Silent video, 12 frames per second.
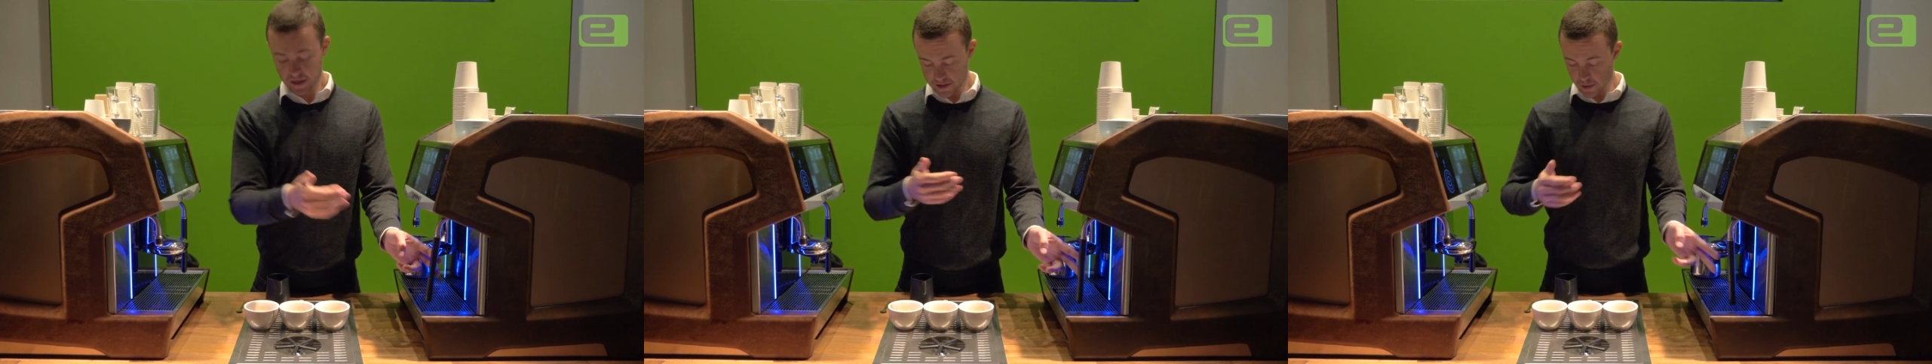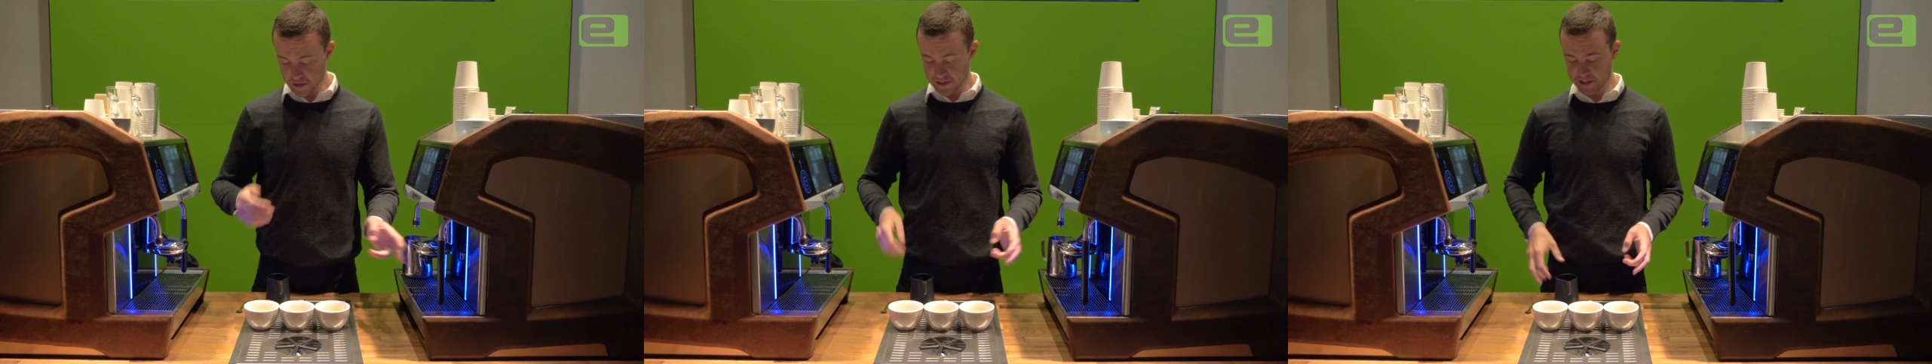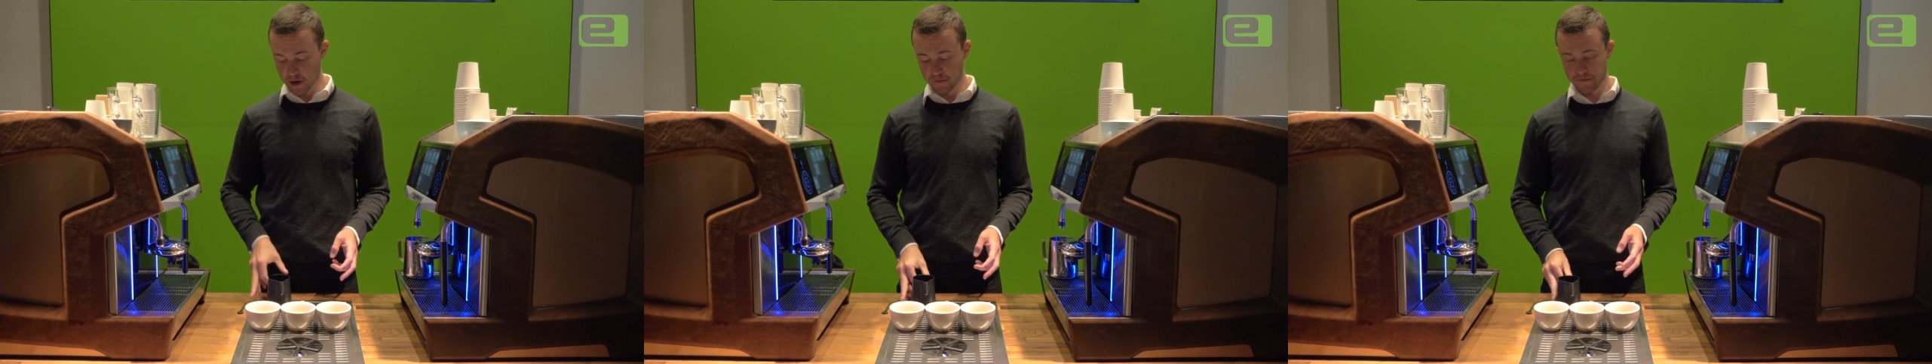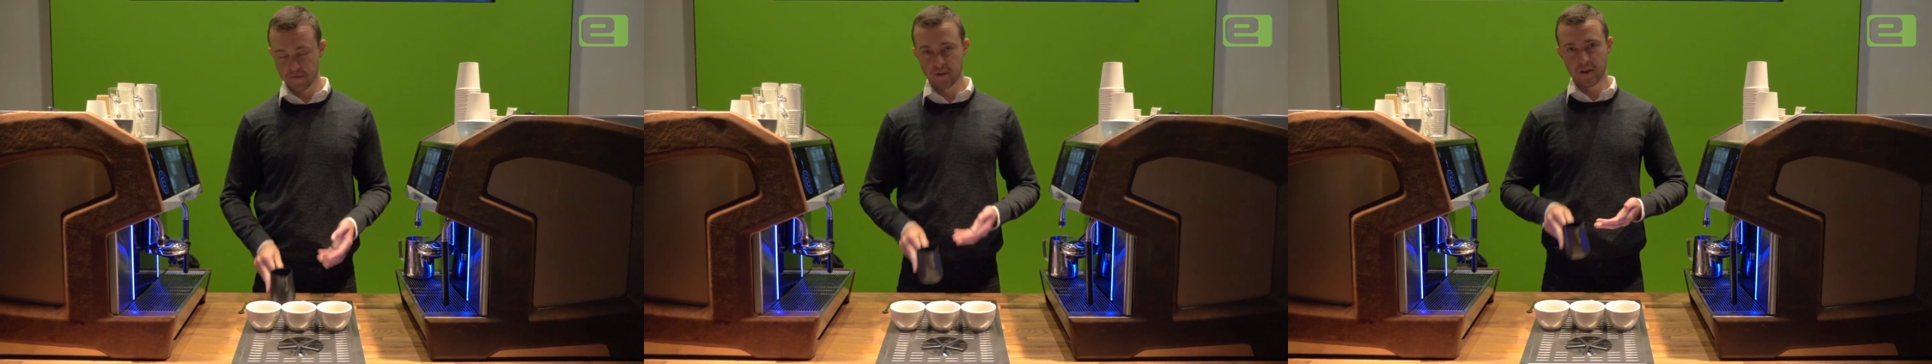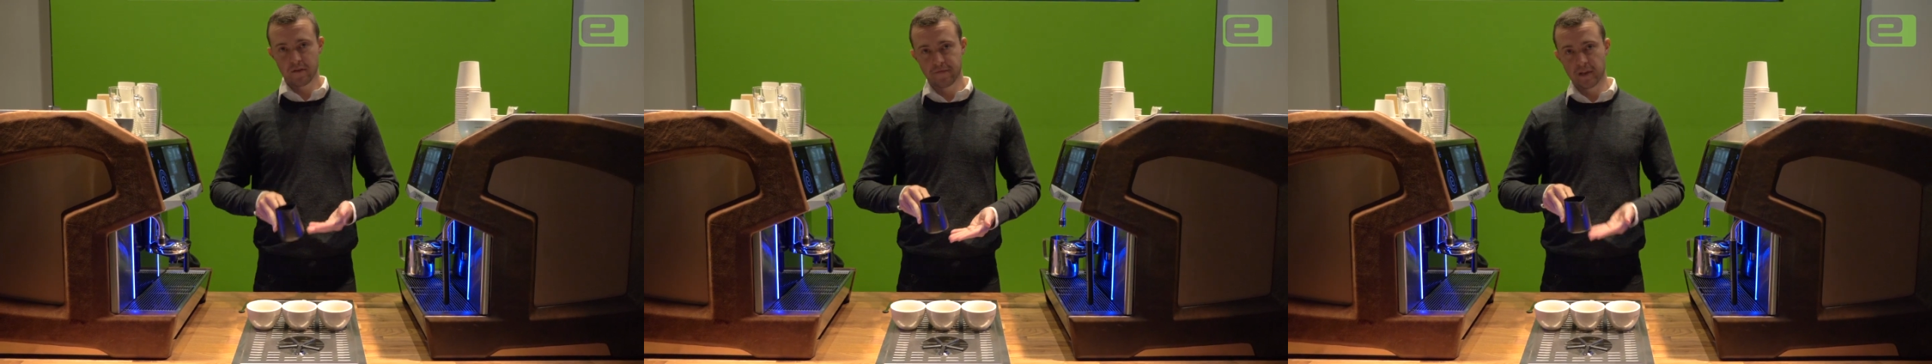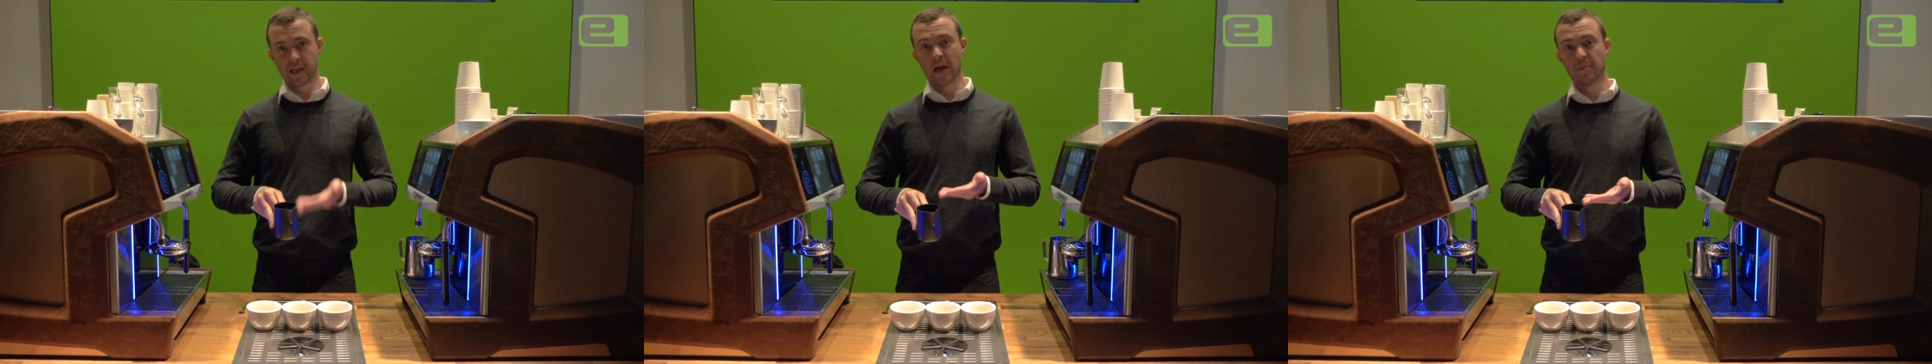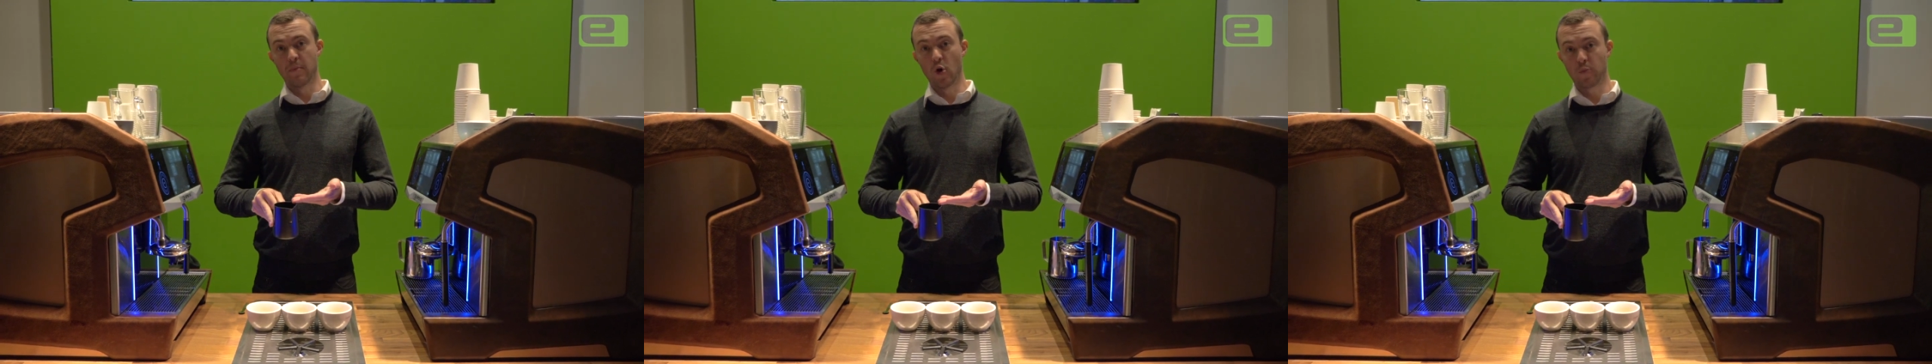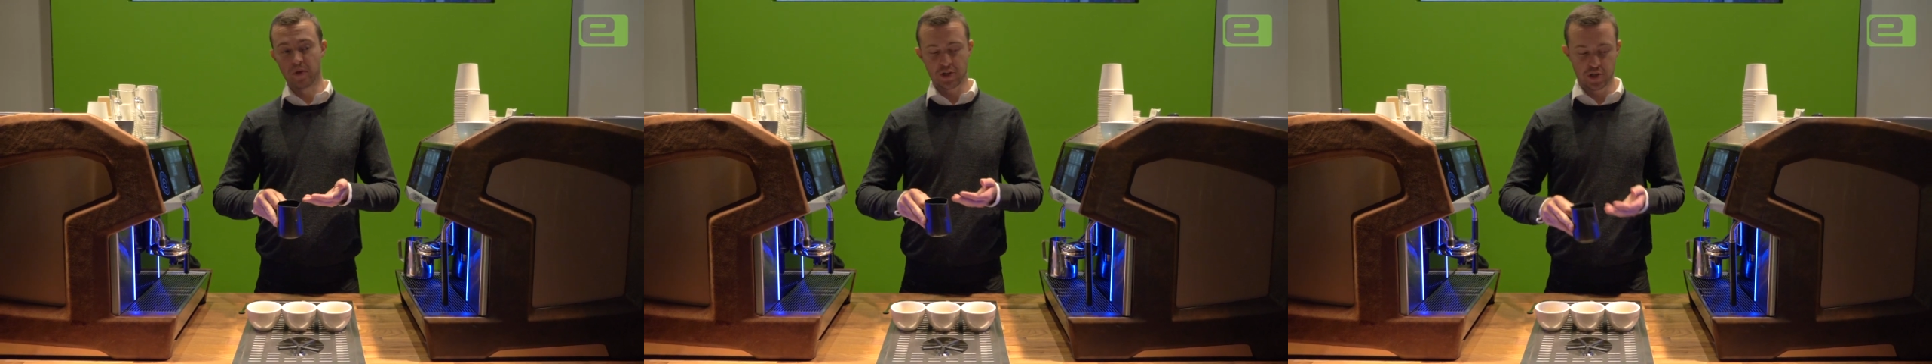So instead of filling up a
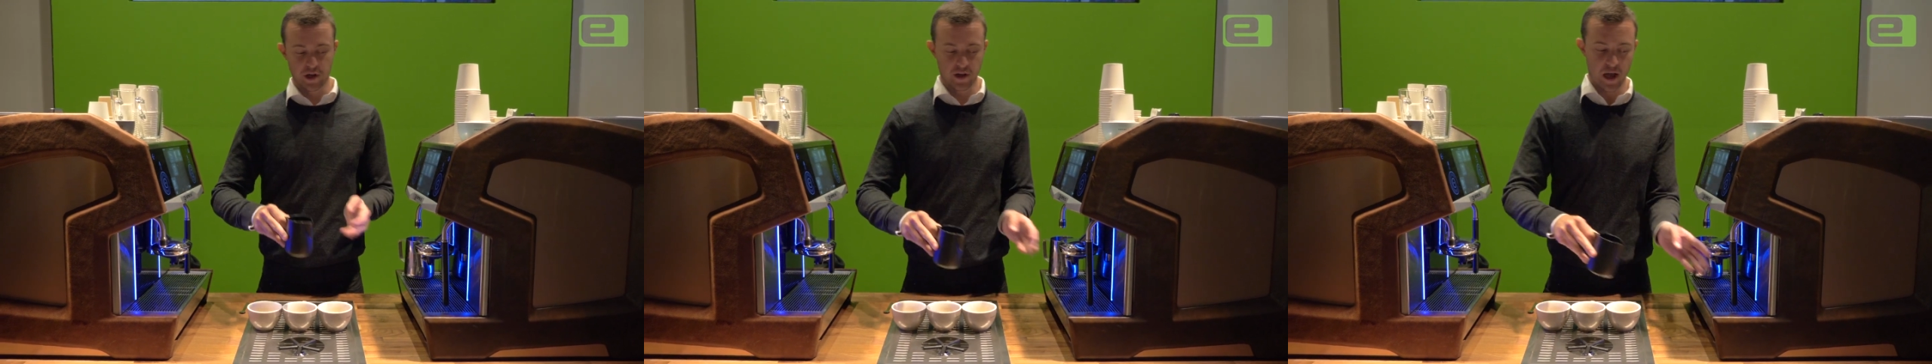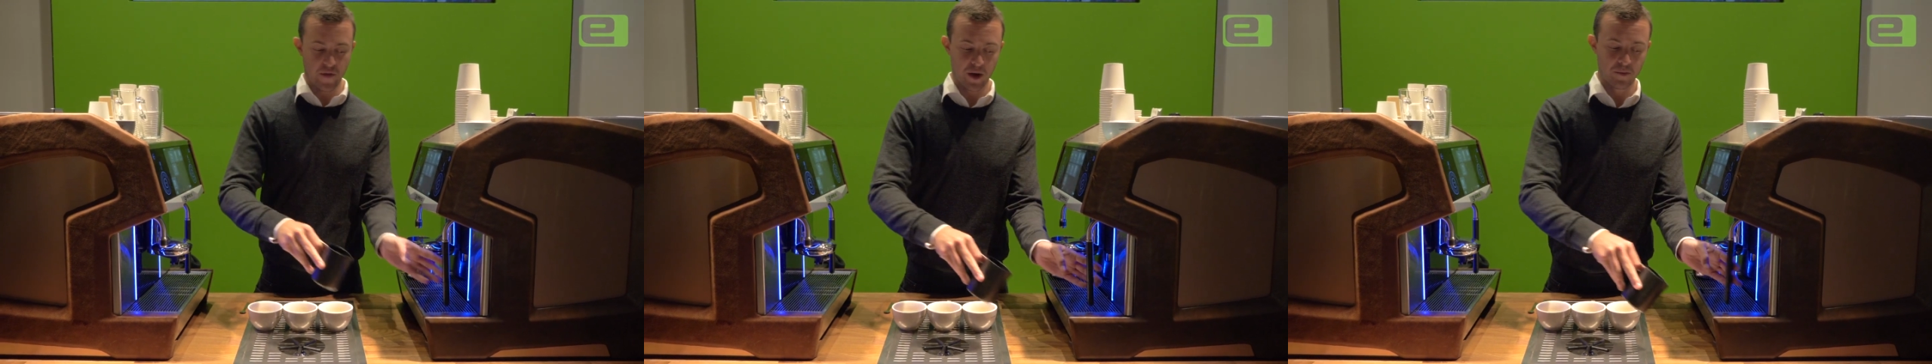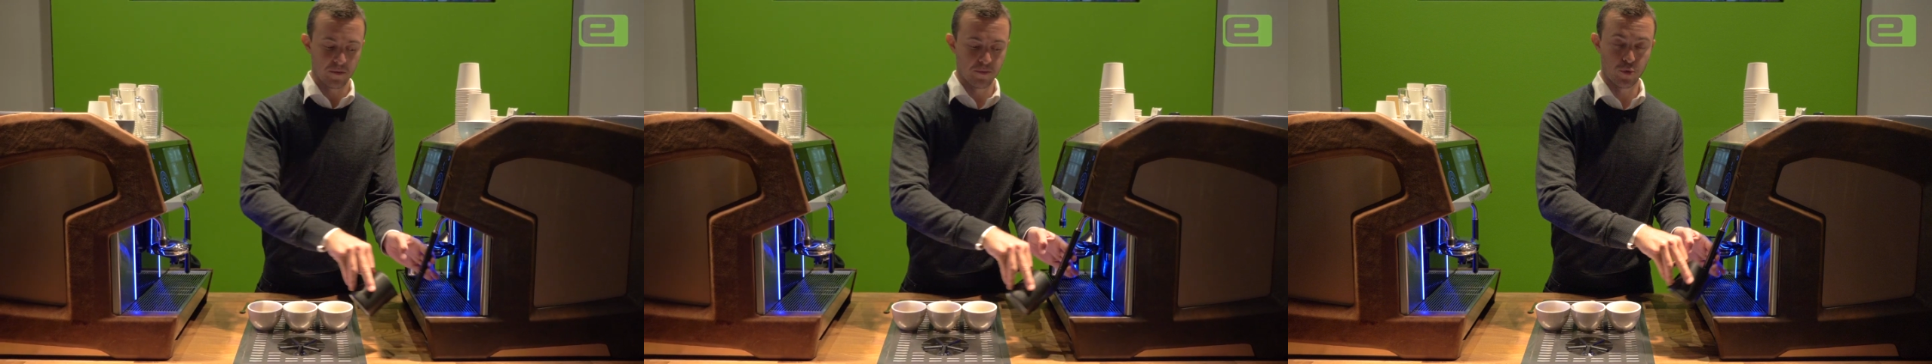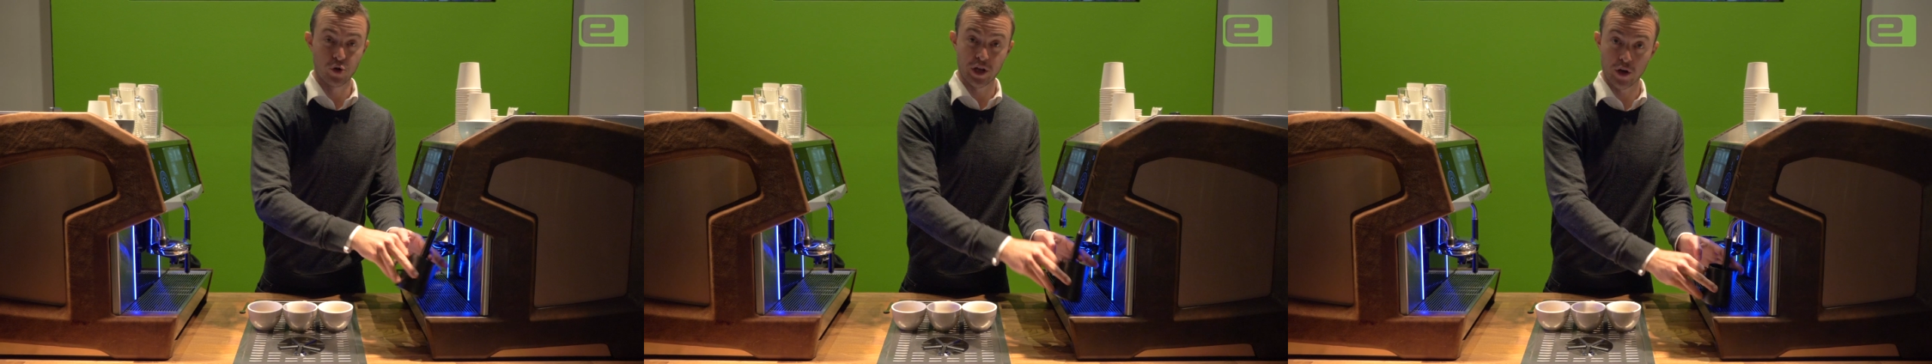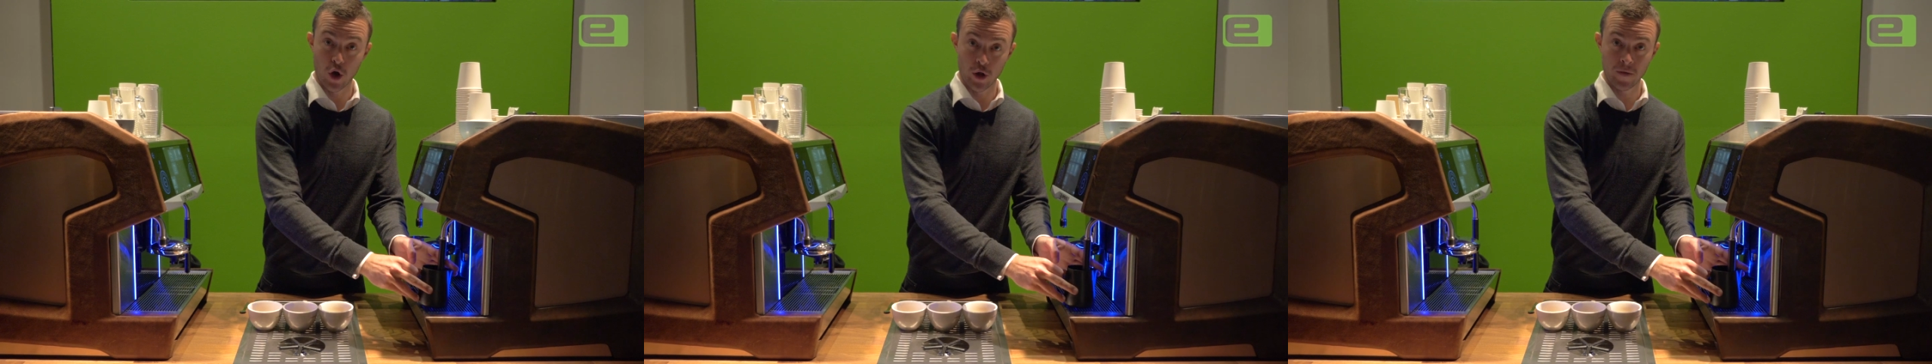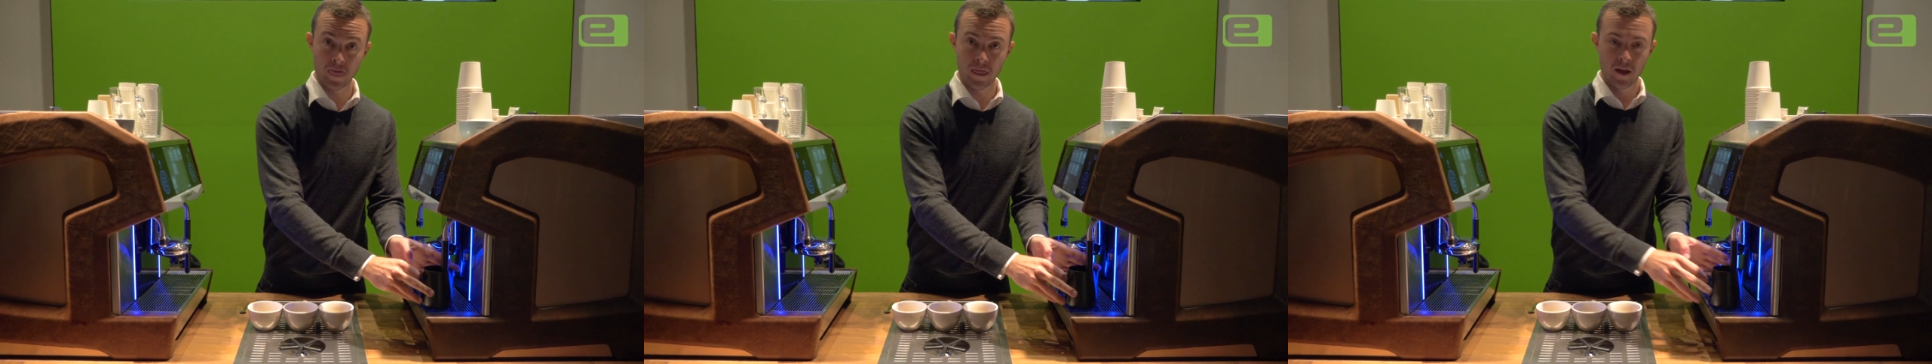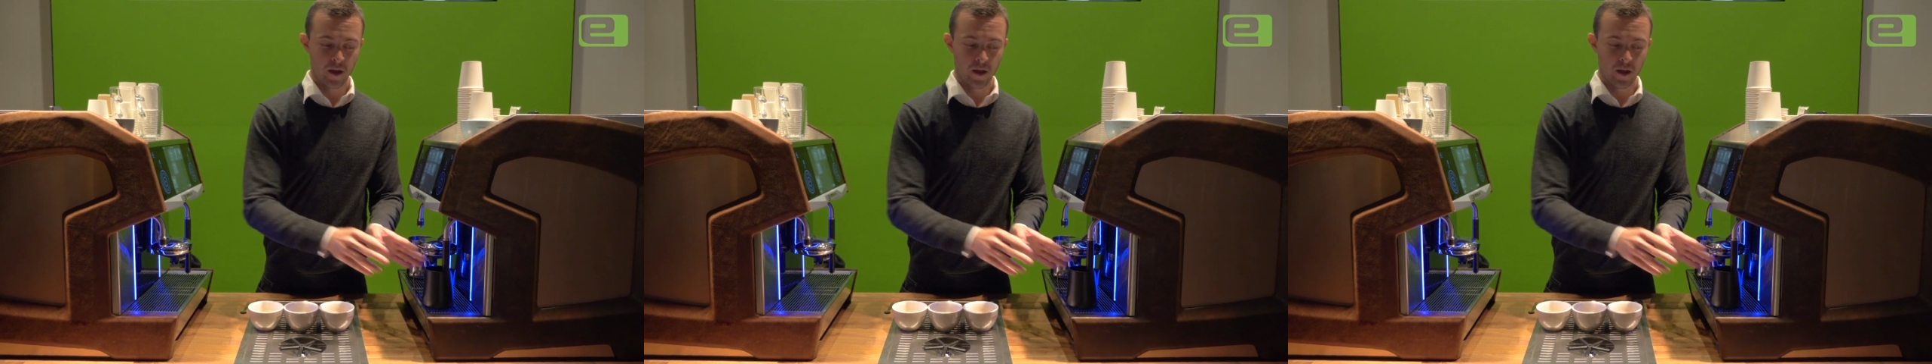milk pitcher and then putting it on,